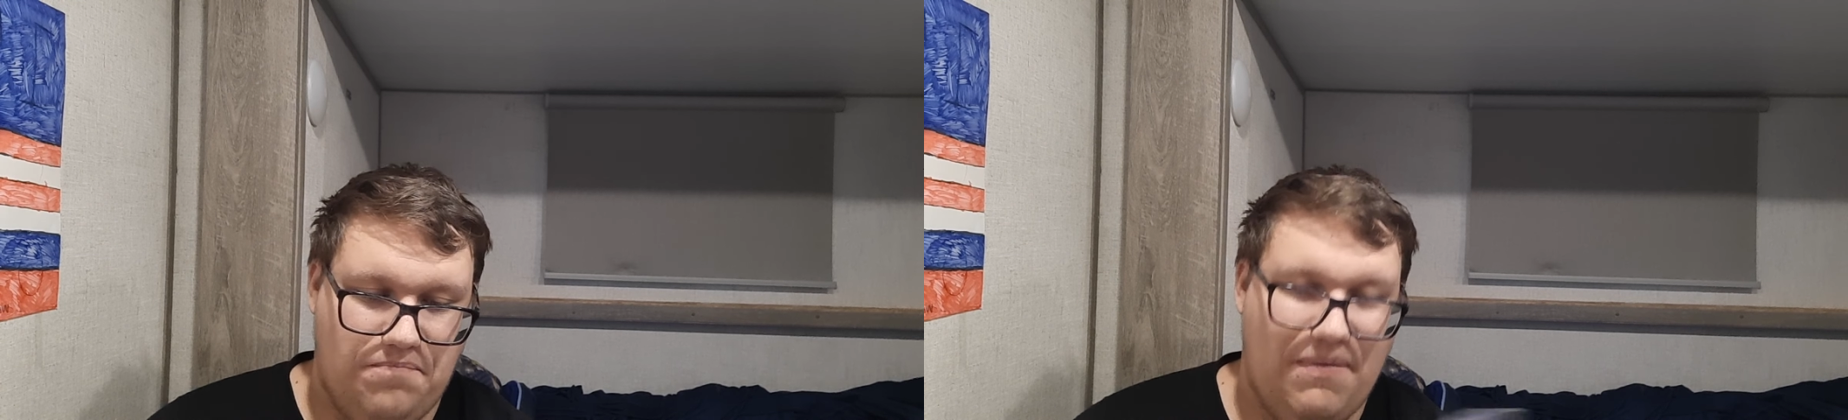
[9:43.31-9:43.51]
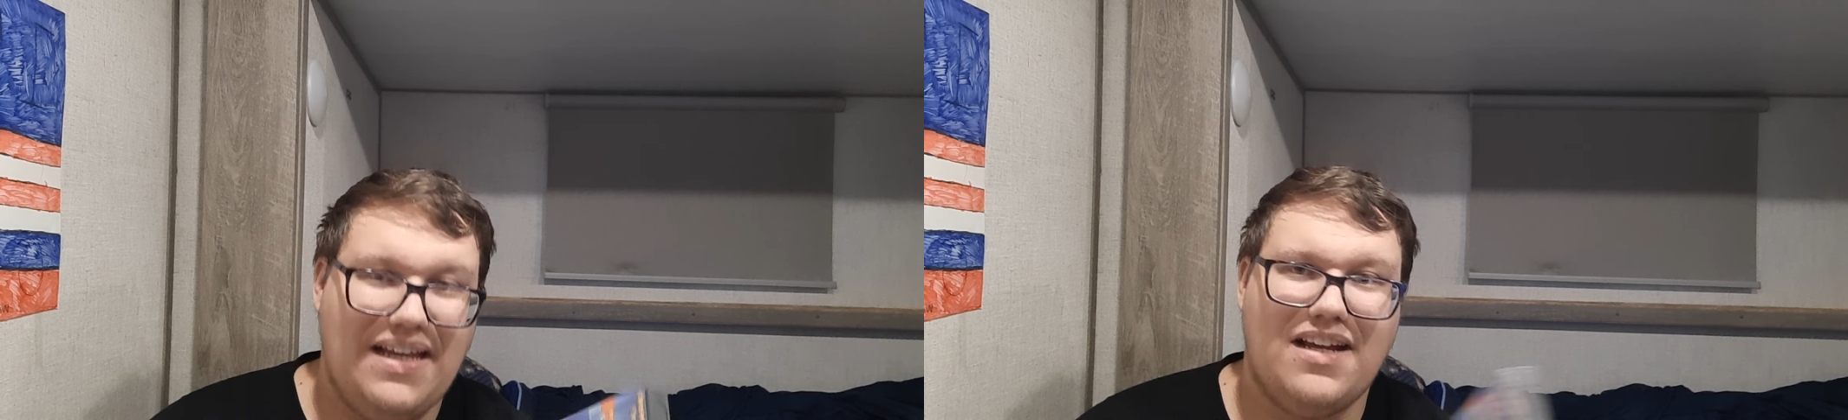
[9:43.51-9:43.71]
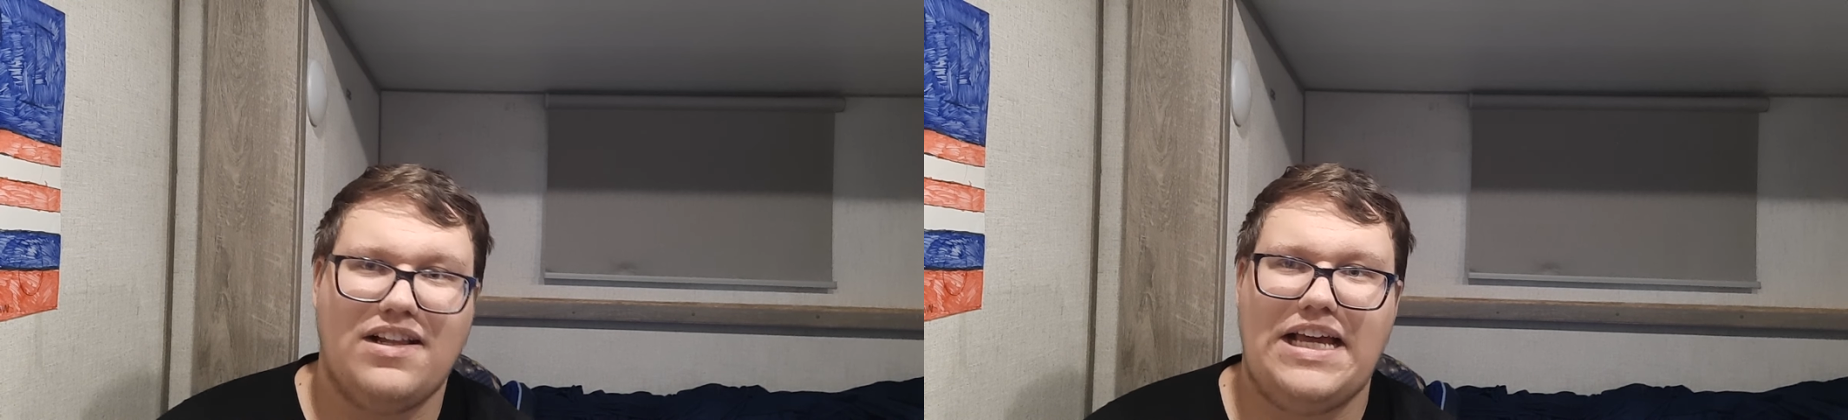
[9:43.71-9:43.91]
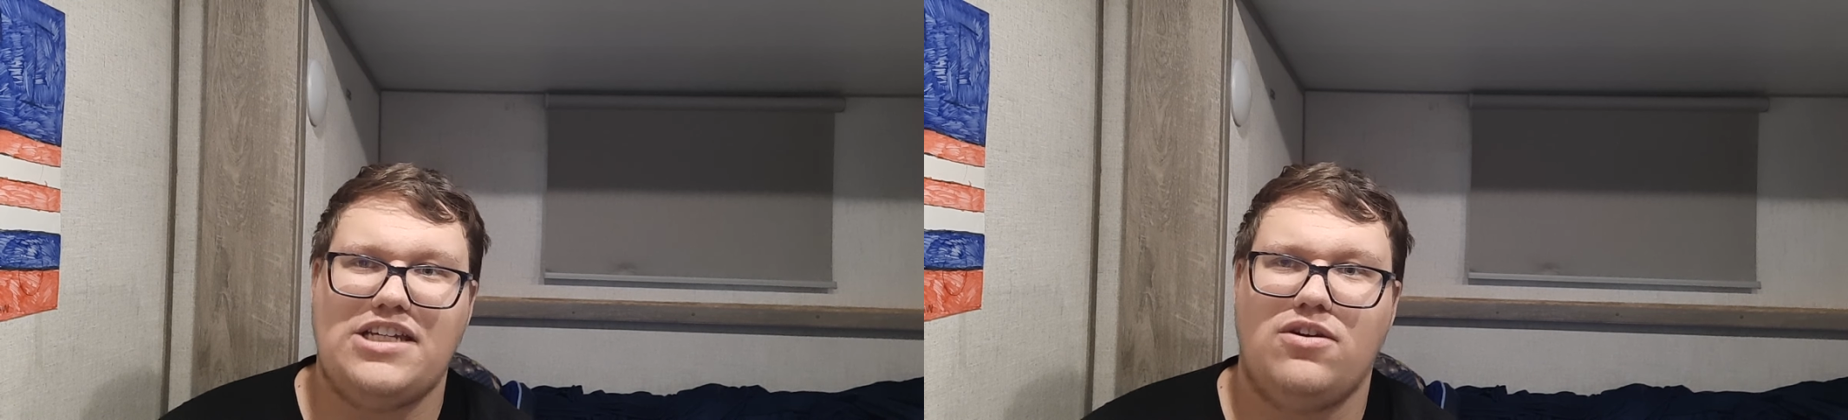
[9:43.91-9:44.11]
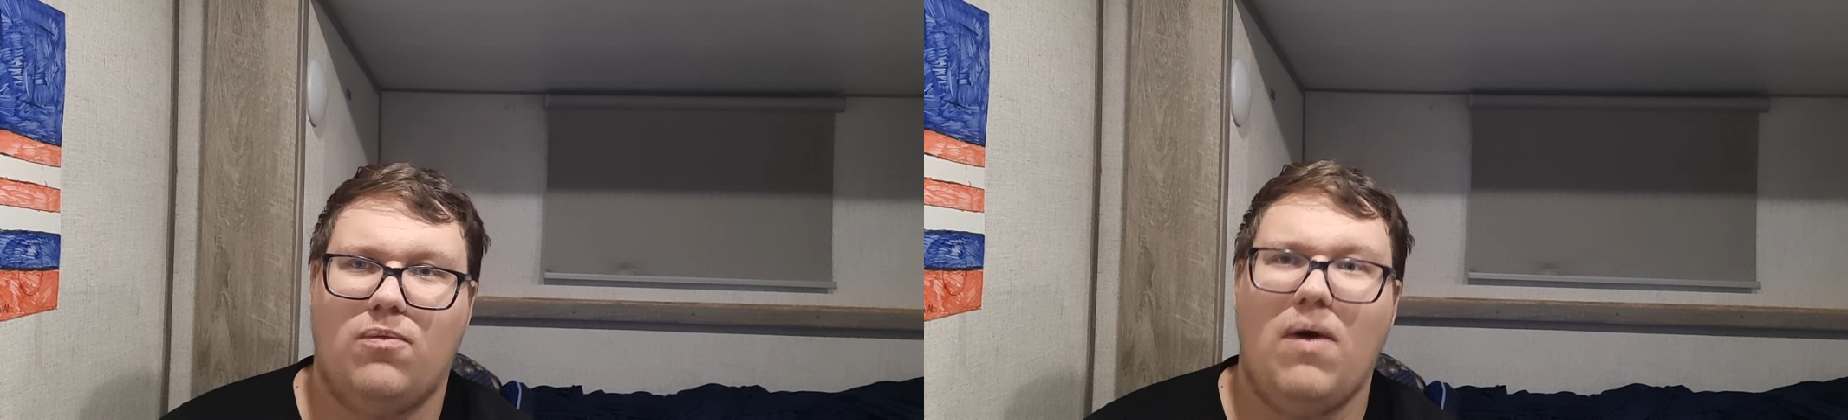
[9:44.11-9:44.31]
Mega
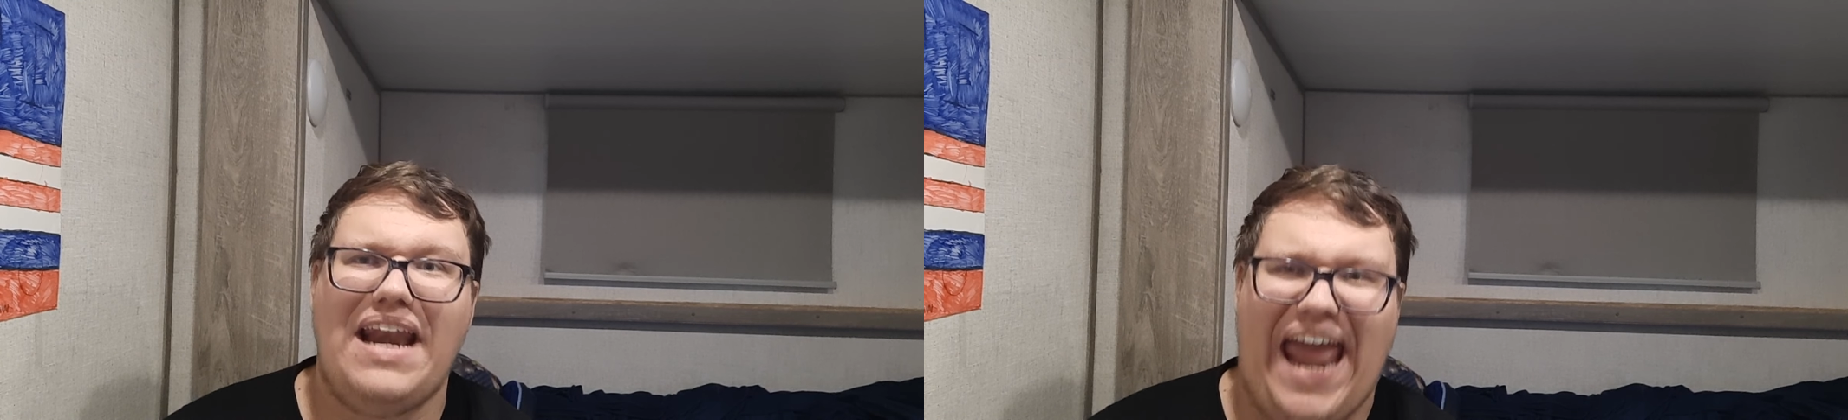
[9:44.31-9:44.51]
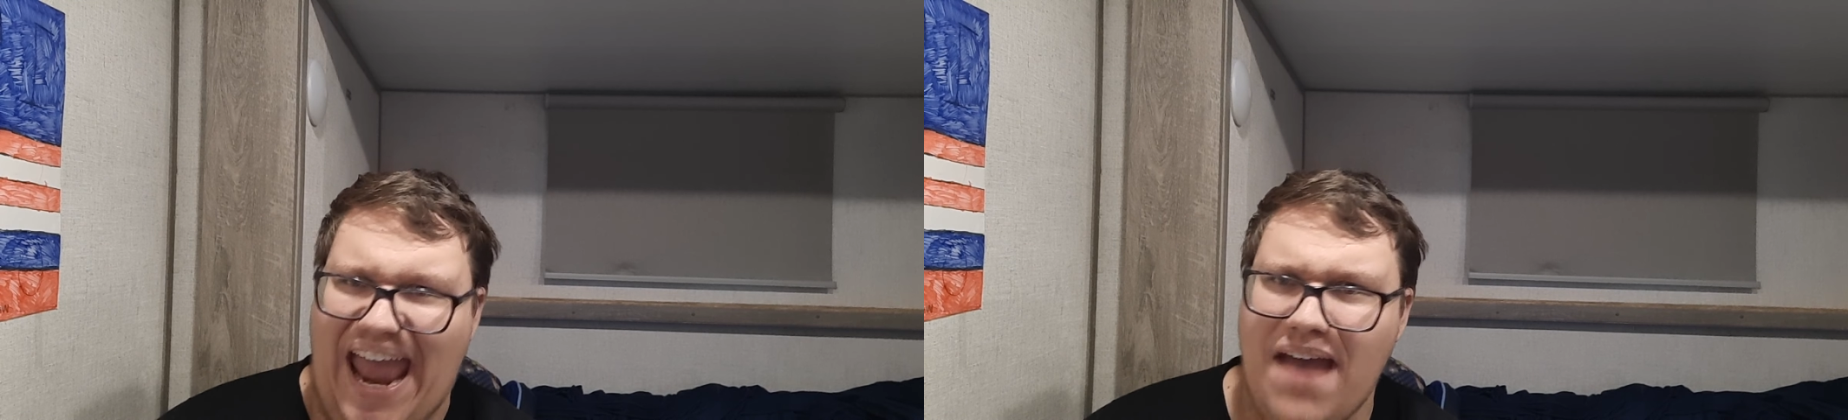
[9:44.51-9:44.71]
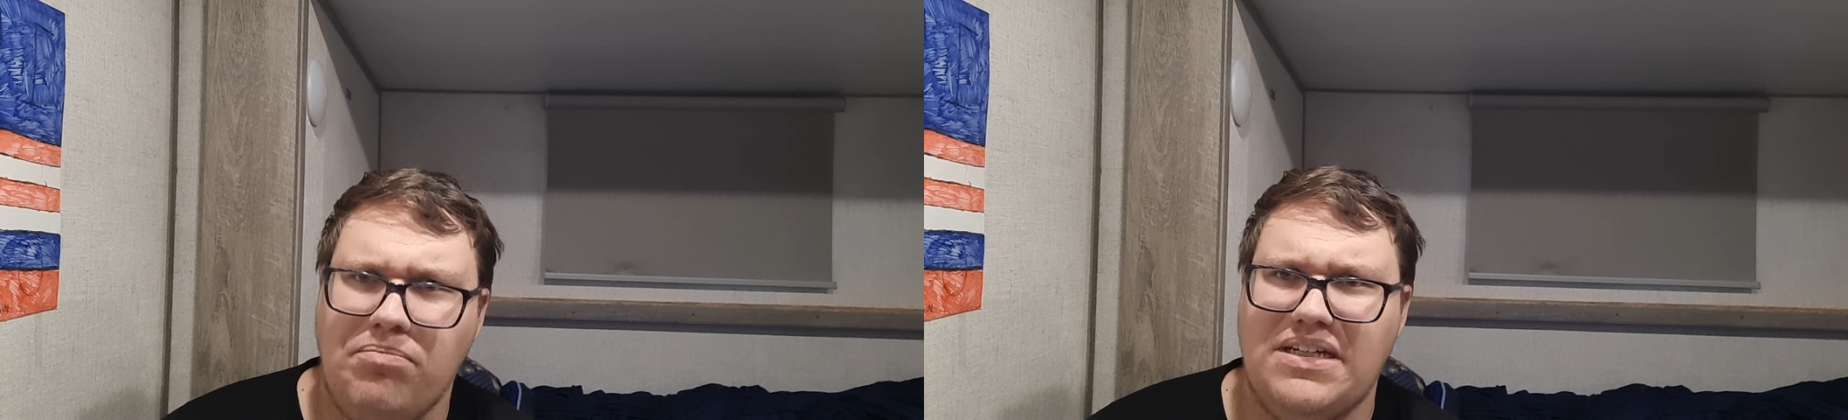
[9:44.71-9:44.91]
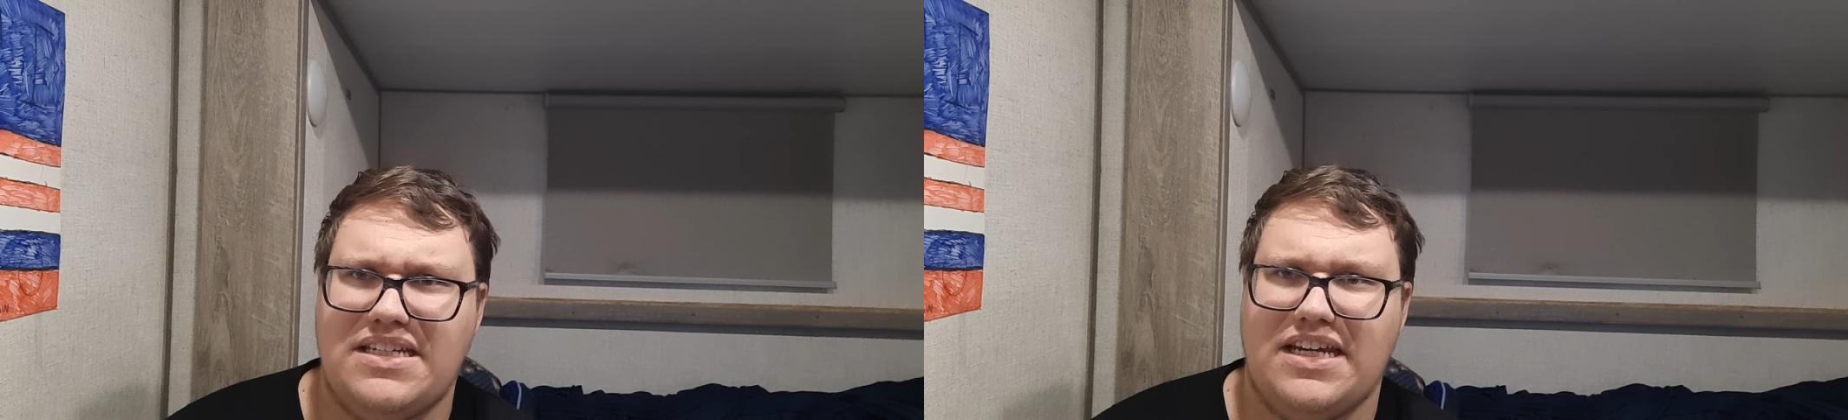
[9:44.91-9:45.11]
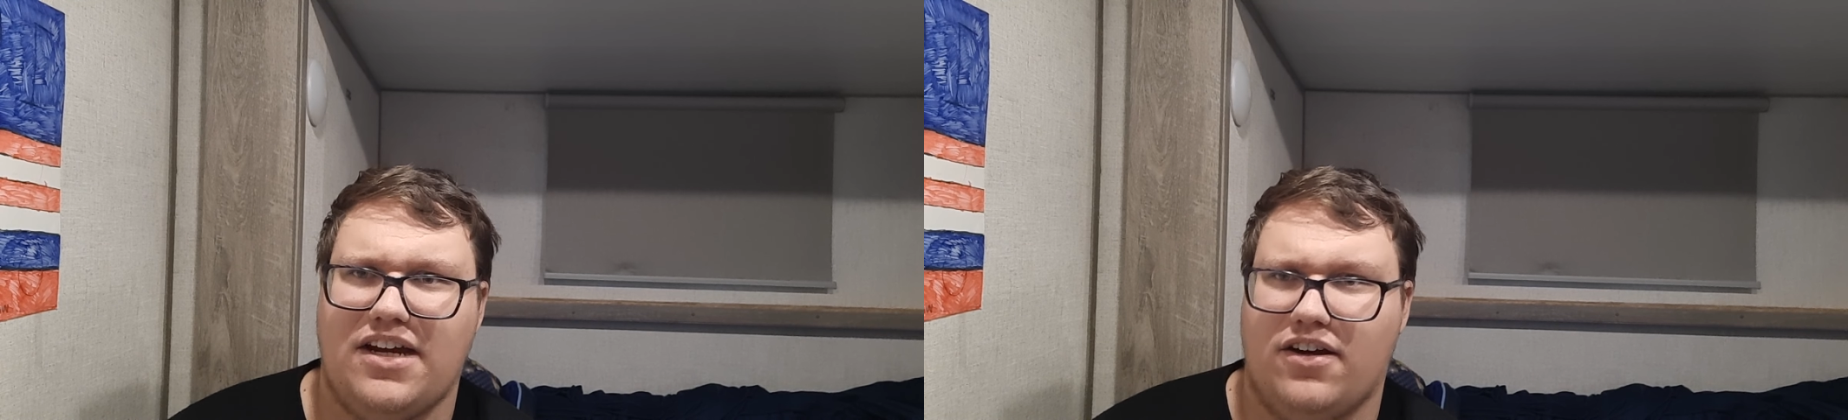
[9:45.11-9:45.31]
Collection, what
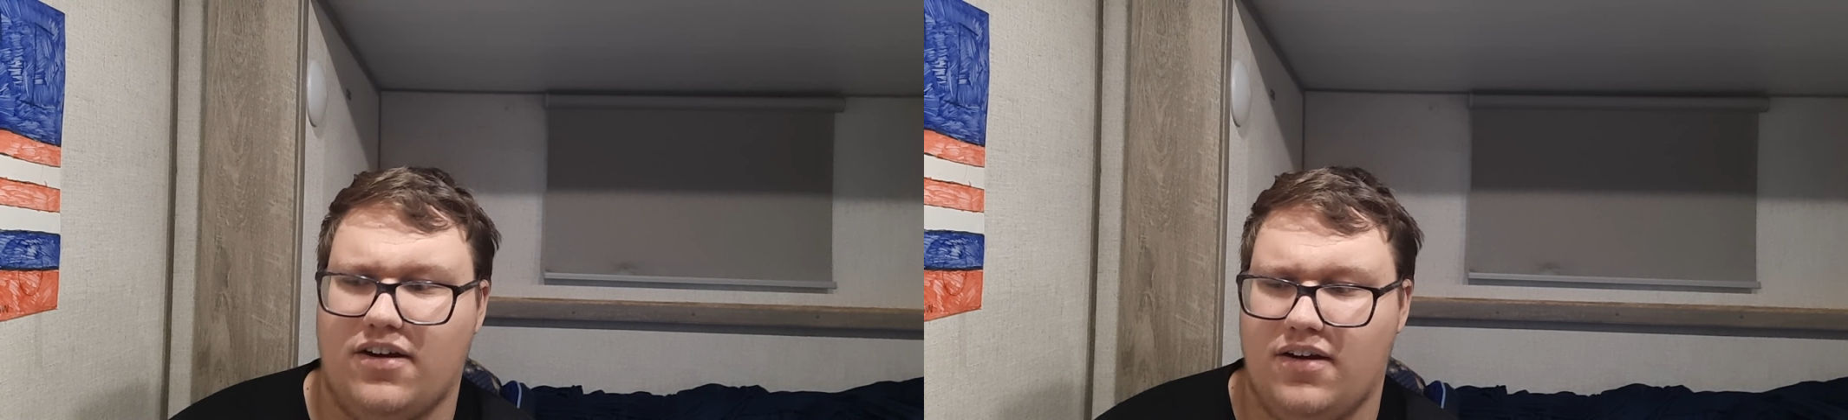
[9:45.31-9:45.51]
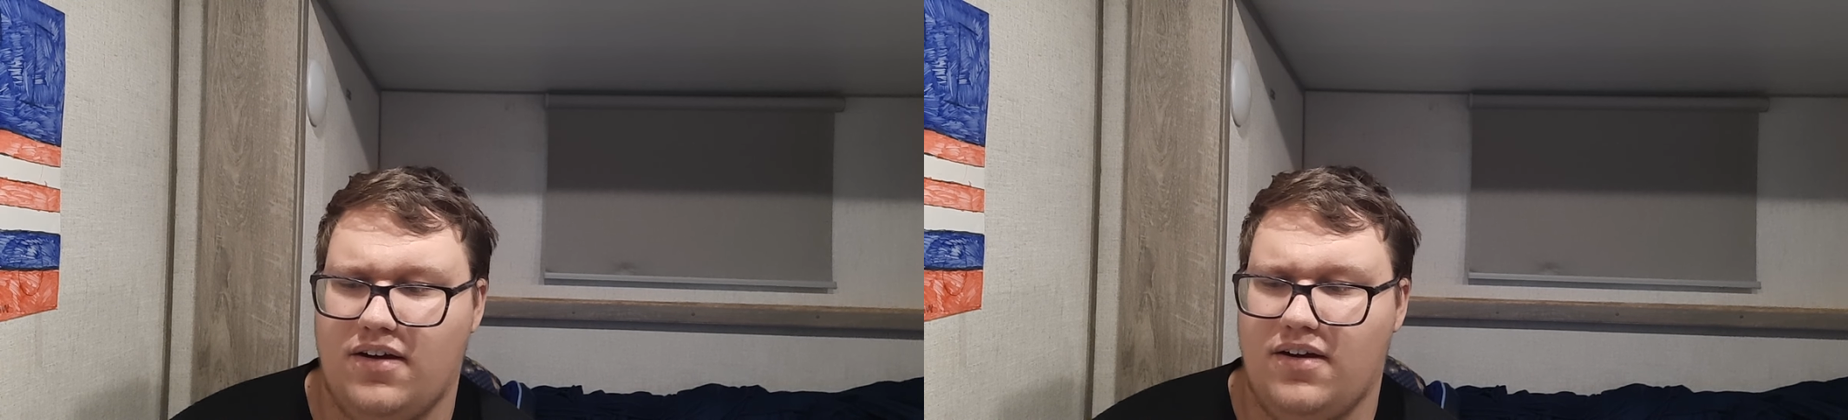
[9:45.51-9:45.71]
happened here?